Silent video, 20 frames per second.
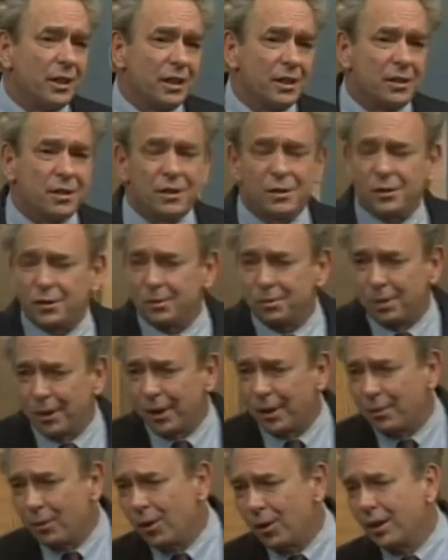as a
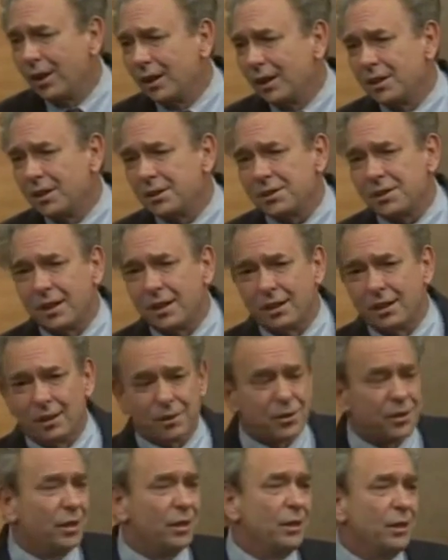superb organist, and
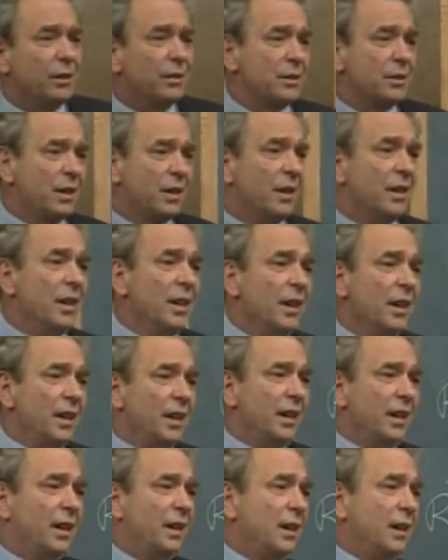also as,
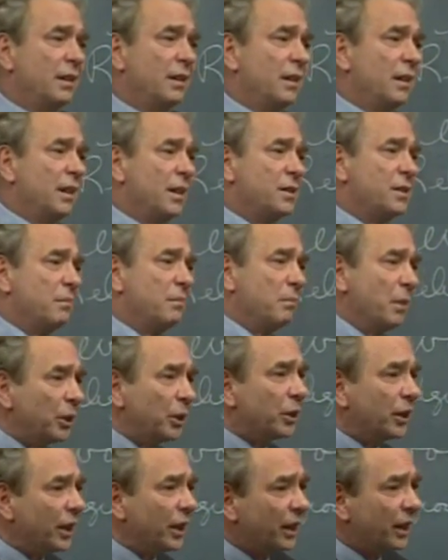uh, as a
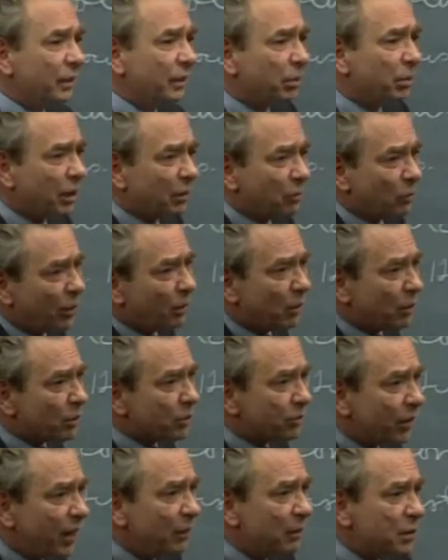missionary, perhaps one
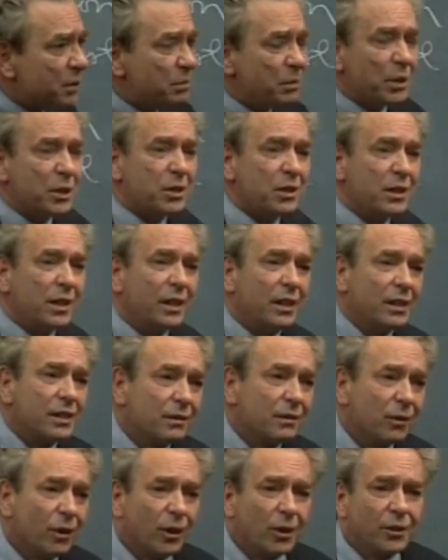most famous missionaries
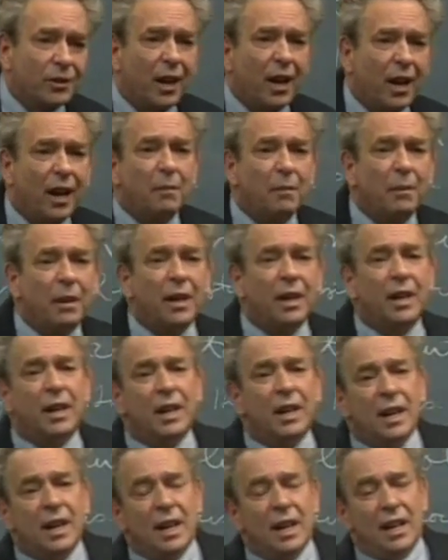of all time.
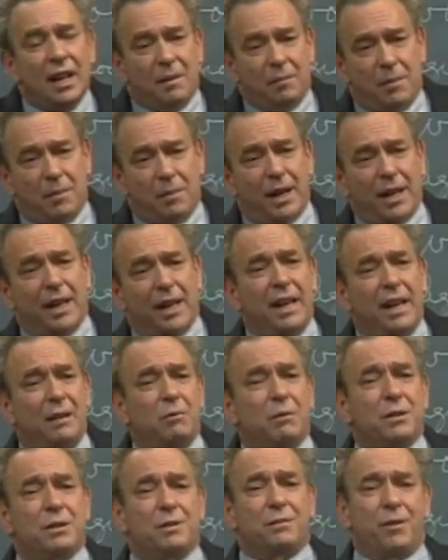But he
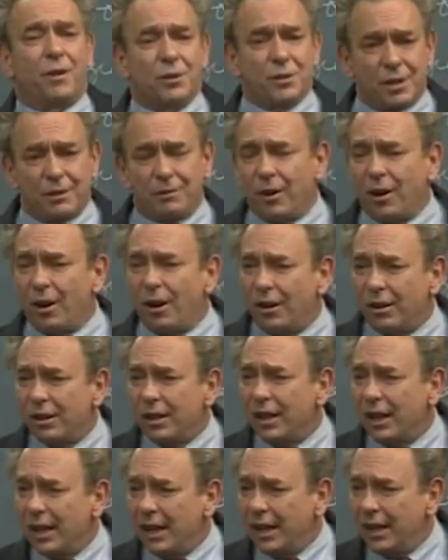was, first of all,
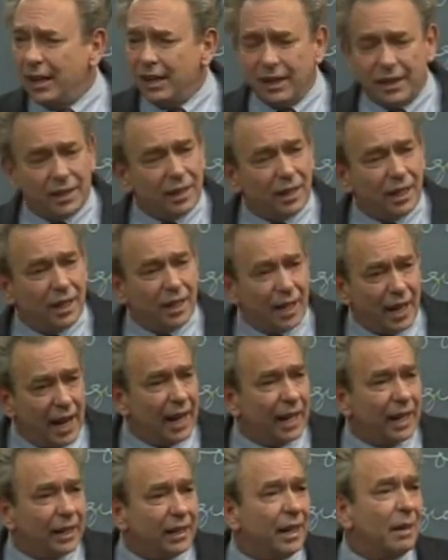a, an
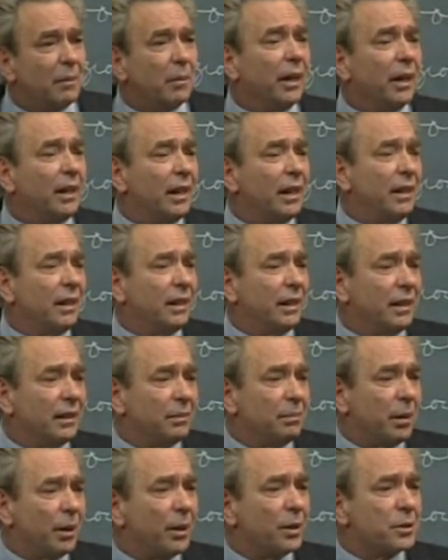academic uh,
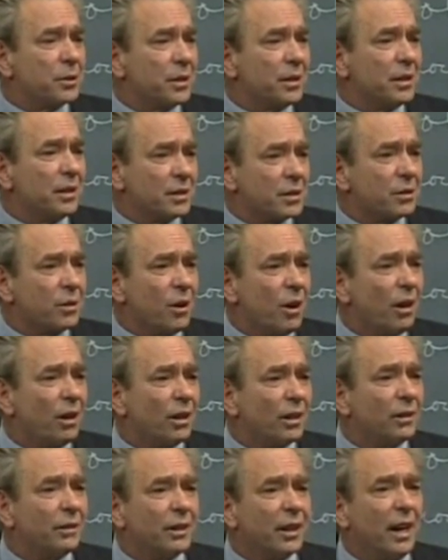person, a
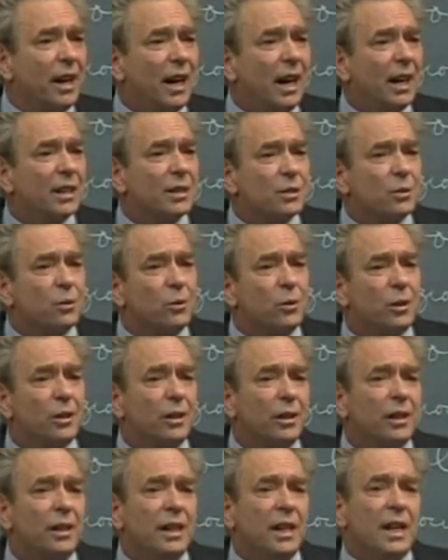scholar of the highest
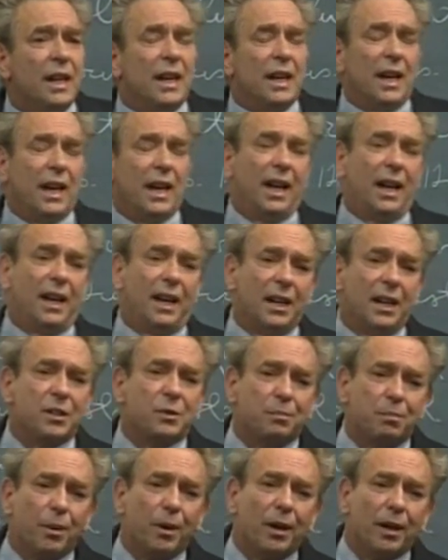order, and his
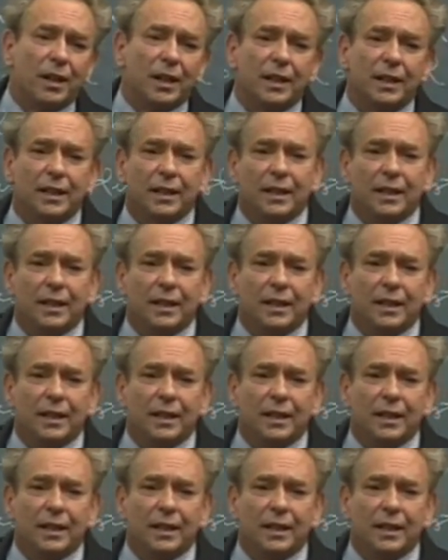book